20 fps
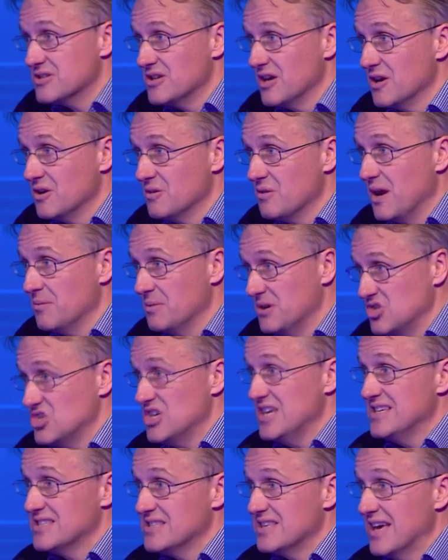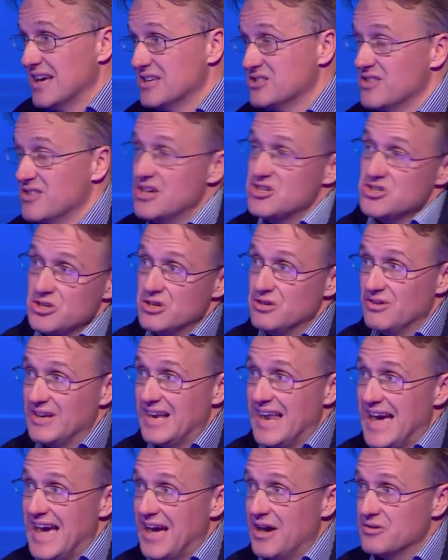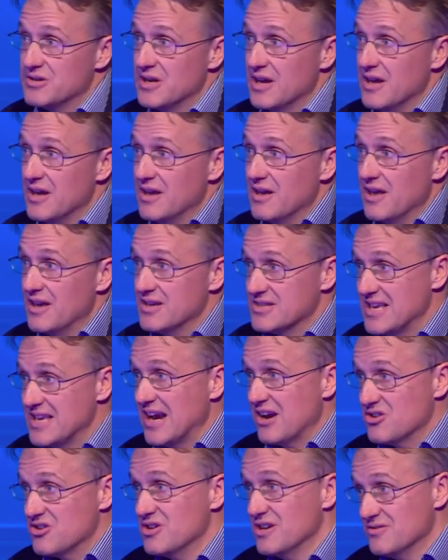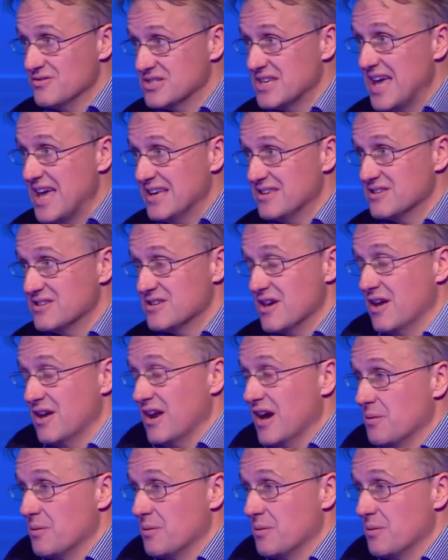So, I mean, she's there. So they should have allowed a Secretary of State to turn up.